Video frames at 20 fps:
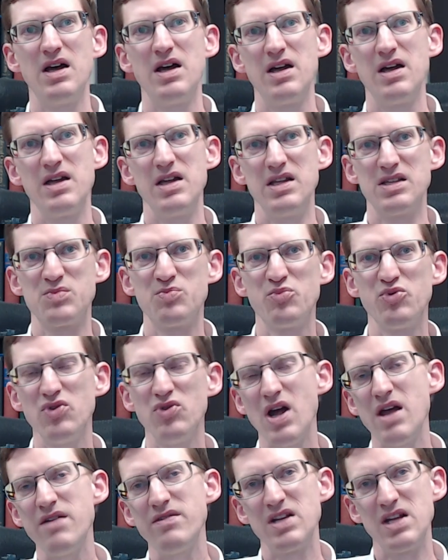It's
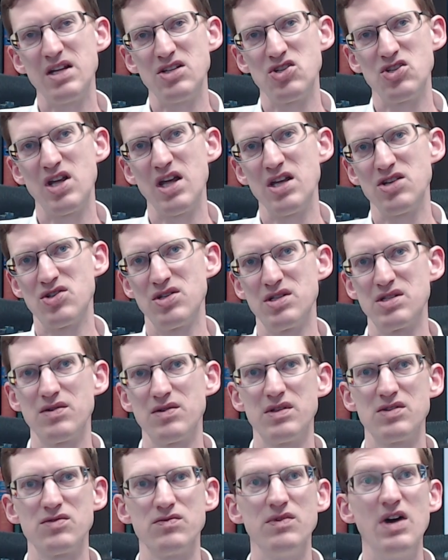private education, so
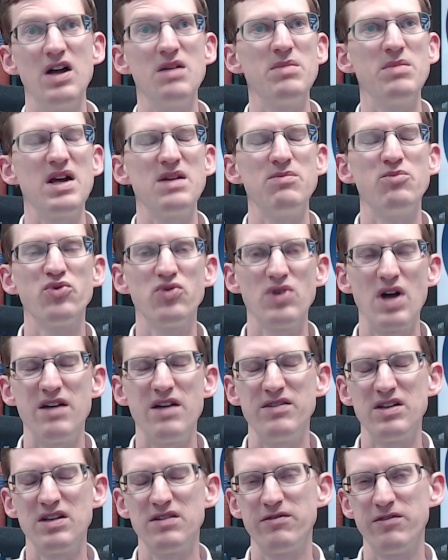it's run by
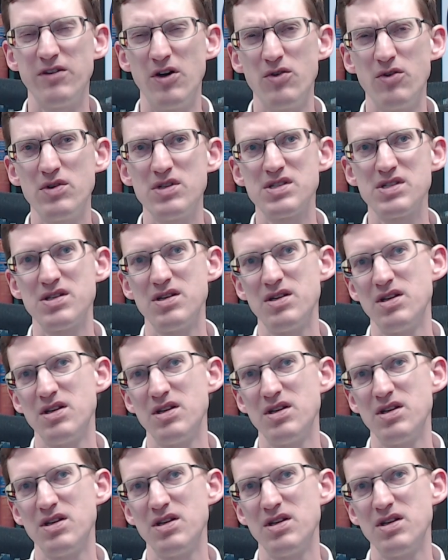private folks,